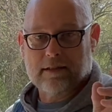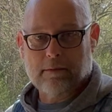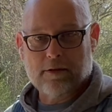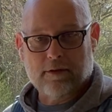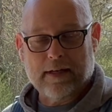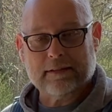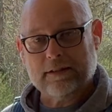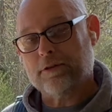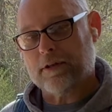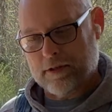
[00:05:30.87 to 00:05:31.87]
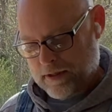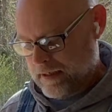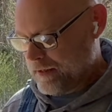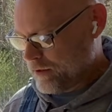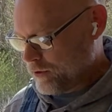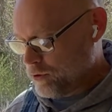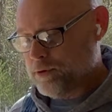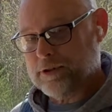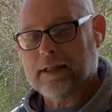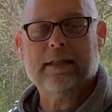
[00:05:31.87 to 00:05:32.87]
to some other devices here that are
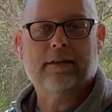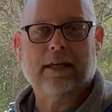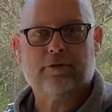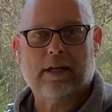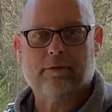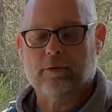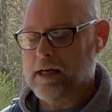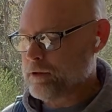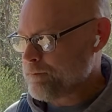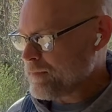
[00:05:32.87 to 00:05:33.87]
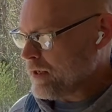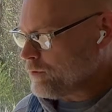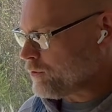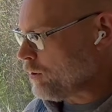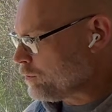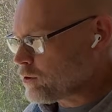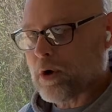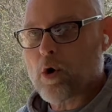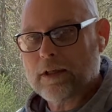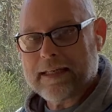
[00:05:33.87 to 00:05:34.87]
used to hitting that travel router. So
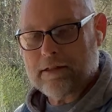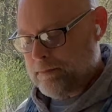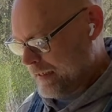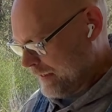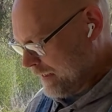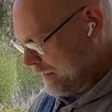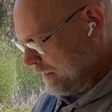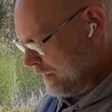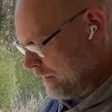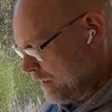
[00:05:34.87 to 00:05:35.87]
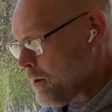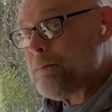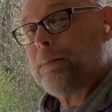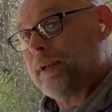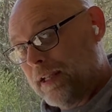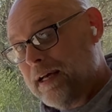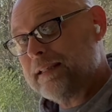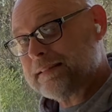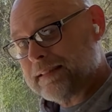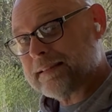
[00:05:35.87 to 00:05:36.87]
STARLINK Mini
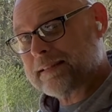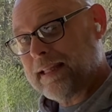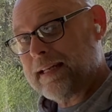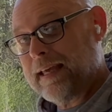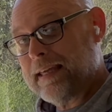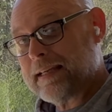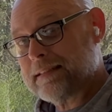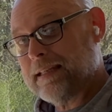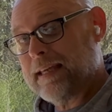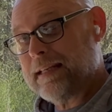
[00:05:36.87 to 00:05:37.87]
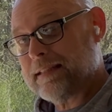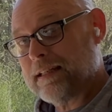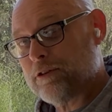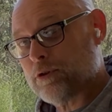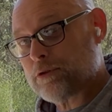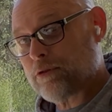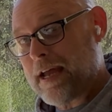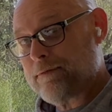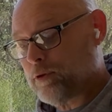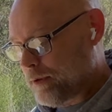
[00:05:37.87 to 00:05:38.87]
plus a Slate AXT 1800
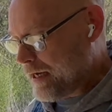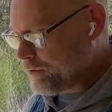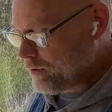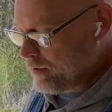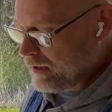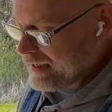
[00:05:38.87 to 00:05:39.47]
travel router